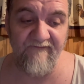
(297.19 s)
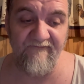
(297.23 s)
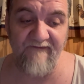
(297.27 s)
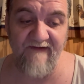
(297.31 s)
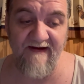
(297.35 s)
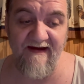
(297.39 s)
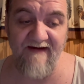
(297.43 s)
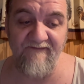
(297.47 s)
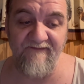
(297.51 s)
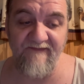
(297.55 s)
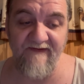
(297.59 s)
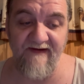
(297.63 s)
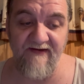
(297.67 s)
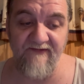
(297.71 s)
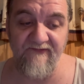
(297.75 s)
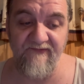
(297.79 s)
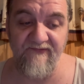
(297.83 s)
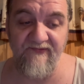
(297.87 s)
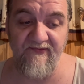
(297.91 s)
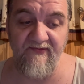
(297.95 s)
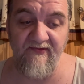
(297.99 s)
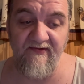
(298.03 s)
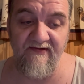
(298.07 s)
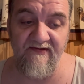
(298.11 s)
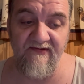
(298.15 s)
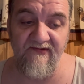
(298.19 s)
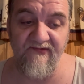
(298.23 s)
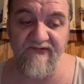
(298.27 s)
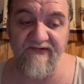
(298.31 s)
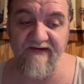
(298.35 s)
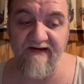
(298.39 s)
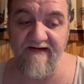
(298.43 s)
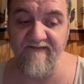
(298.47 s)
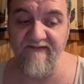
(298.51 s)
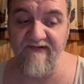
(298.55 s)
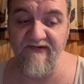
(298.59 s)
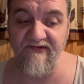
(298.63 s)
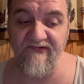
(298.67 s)

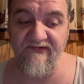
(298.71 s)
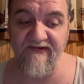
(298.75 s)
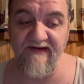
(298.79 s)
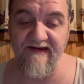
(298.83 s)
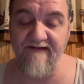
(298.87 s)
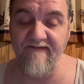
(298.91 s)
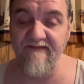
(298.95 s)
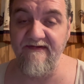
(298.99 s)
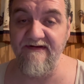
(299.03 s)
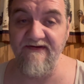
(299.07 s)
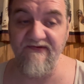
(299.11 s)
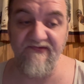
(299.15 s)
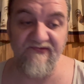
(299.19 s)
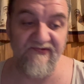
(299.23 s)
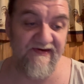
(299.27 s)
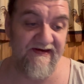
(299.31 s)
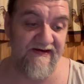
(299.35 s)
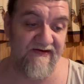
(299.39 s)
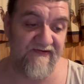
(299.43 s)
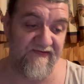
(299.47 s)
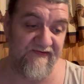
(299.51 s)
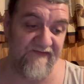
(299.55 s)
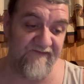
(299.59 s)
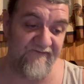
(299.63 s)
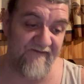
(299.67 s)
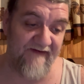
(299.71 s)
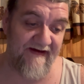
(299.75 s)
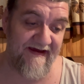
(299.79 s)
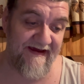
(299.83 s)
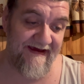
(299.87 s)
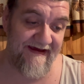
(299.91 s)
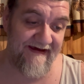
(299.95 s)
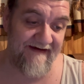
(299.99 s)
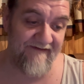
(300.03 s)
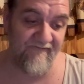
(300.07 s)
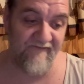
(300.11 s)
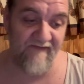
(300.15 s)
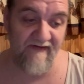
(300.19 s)

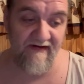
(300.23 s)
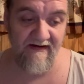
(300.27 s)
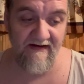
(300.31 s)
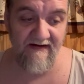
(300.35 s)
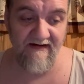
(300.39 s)
5,277.65.